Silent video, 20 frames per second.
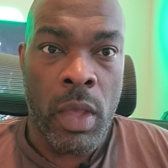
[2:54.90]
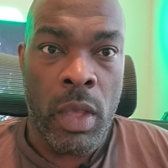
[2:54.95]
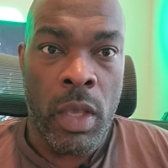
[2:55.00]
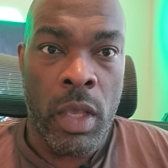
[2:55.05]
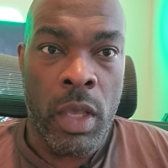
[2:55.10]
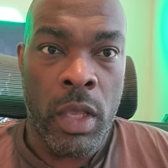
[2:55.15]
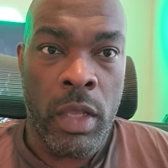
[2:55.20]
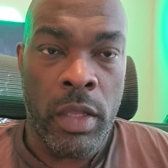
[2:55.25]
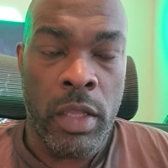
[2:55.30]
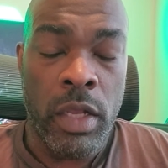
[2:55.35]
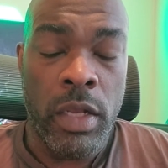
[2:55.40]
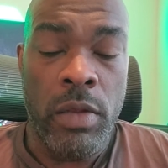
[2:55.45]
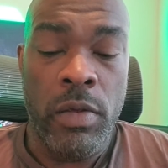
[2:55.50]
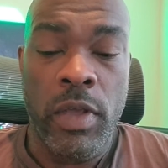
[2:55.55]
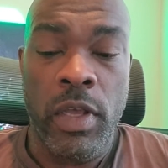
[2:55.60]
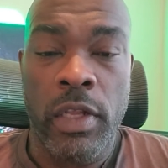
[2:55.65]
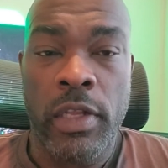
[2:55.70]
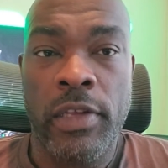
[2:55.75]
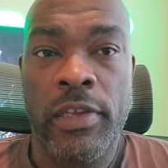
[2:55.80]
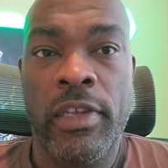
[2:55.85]
And then you
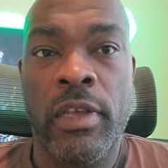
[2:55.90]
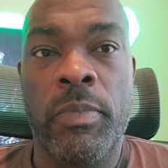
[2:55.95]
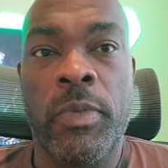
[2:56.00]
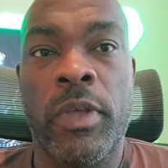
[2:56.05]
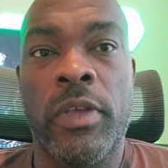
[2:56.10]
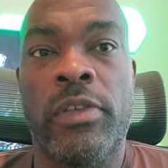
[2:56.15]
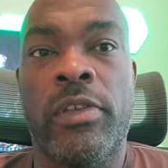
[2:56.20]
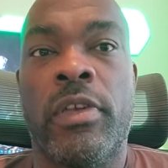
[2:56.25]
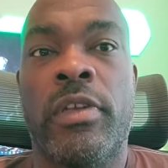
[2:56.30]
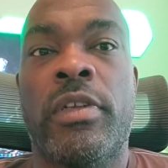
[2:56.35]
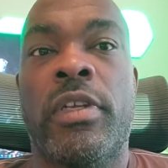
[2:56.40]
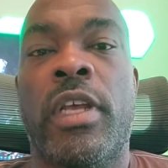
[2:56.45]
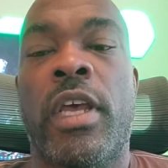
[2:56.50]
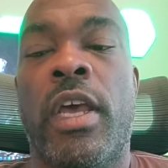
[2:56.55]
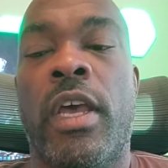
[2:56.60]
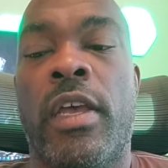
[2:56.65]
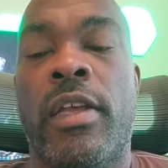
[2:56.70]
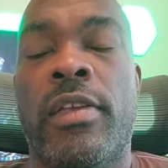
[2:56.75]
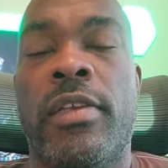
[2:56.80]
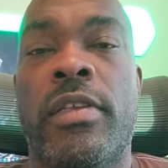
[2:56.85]
get to something such
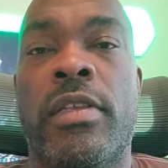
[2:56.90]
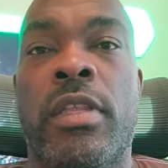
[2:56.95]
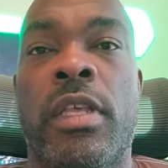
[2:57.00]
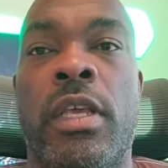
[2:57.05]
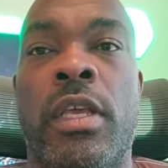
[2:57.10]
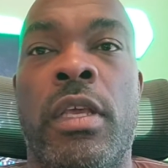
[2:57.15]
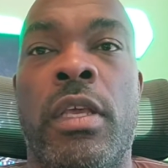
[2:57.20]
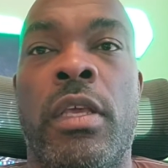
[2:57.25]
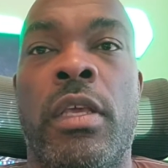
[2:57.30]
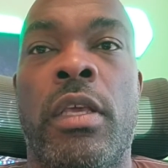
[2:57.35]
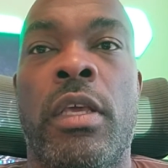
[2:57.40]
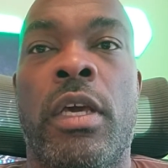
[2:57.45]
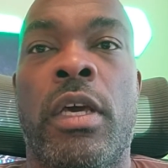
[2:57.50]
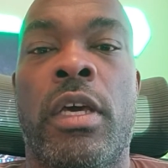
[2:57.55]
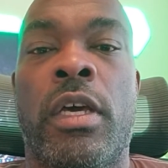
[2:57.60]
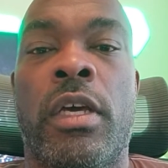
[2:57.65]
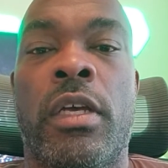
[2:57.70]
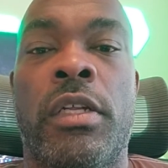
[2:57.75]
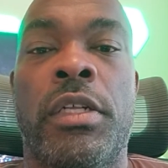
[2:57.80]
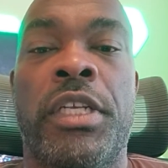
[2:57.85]
as the
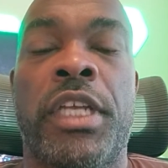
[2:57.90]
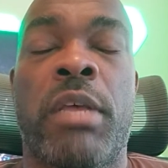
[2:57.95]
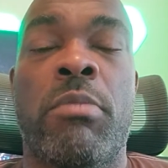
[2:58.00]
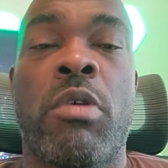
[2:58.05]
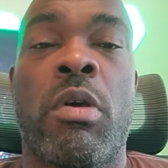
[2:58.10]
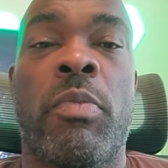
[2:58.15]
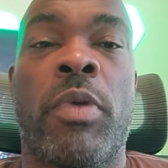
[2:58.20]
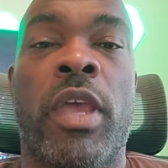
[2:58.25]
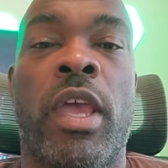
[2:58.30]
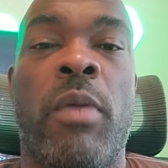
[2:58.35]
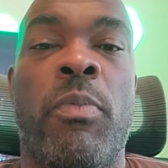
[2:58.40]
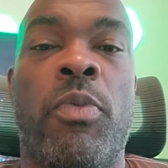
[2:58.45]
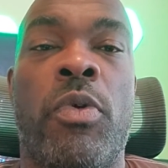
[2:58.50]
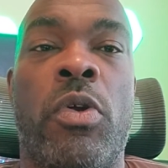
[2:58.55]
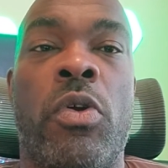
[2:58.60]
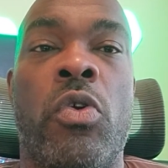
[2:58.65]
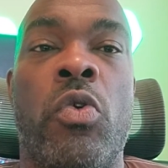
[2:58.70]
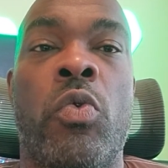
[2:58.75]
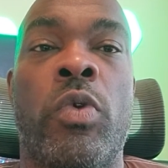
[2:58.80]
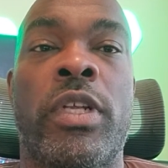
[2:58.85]
GMMK
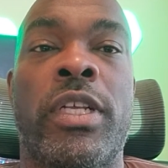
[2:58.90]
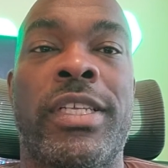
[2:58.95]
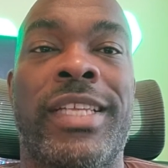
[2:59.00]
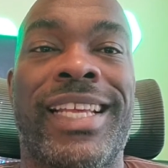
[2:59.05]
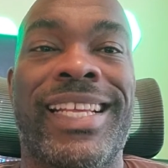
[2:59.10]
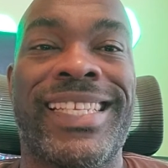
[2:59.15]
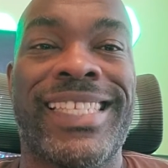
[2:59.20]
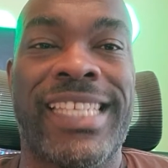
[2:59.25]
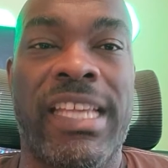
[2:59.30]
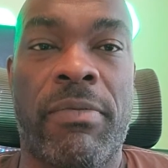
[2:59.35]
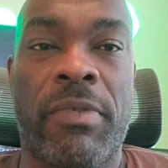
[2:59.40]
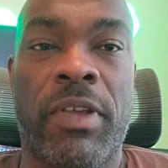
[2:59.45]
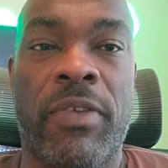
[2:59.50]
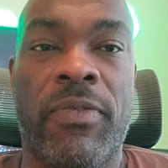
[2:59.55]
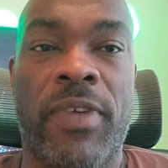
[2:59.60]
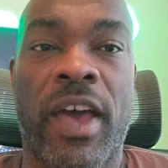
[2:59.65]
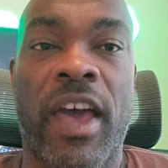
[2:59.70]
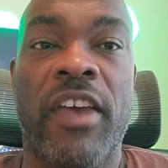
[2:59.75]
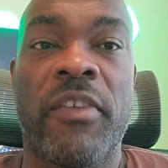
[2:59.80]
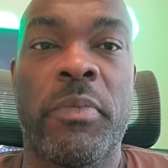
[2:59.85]
Pro, which is a
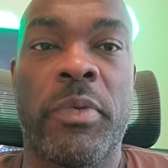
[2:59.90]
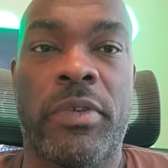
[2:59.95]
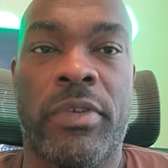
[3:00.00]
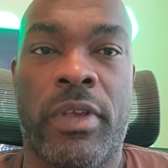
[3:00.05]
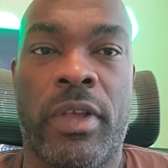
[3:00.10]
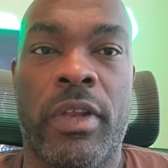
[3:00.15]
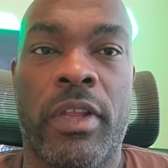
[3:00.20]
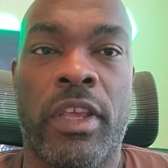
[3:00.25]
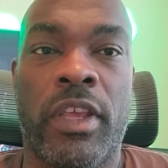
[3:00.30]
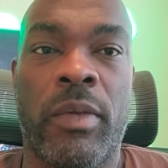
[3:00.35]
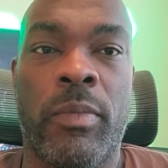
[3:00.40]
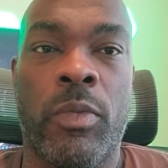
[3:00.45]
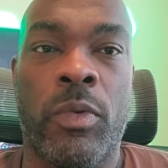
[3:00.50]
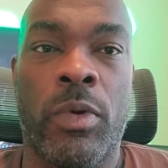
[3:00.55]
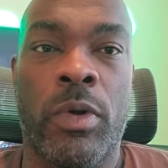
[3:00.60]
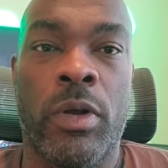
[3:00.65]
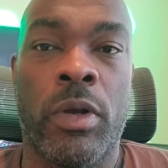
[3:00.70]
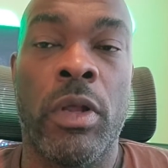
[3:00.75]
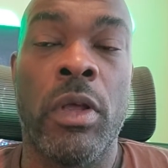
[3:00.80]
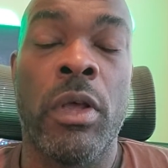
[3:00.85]
75%
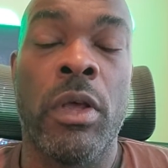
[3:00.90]
keyboard,